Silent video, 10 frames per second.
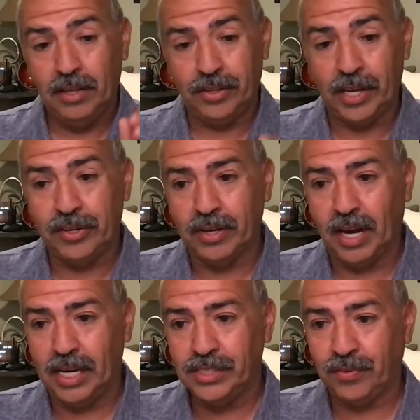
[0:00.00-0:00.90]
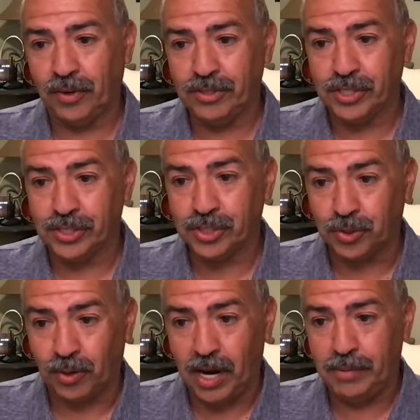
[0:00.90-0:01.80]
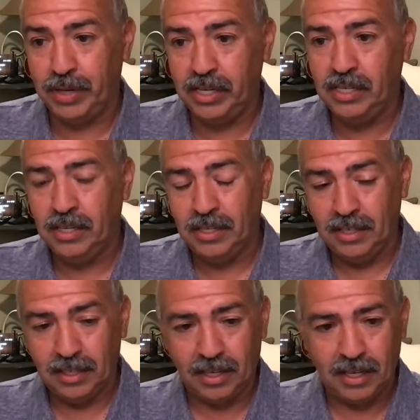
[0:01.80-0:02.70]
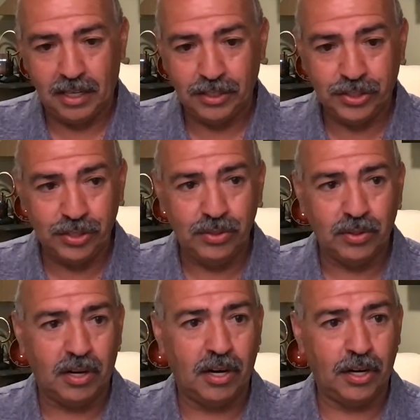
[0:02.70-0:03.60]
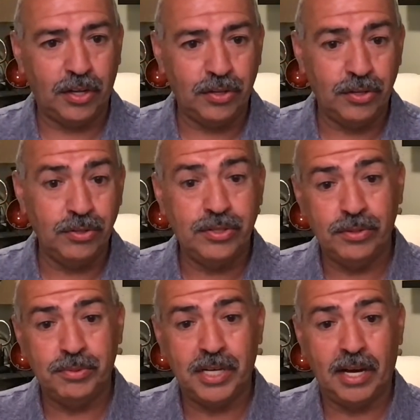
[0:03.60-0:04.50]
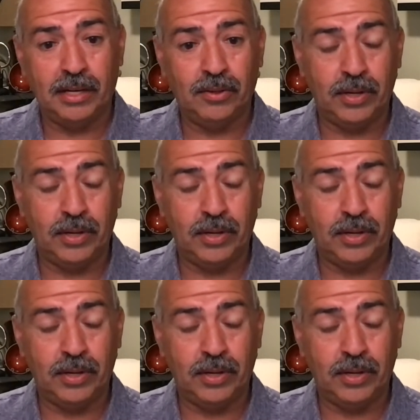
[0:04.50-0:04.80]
Thank you guys for subscribing to our YouTube channel.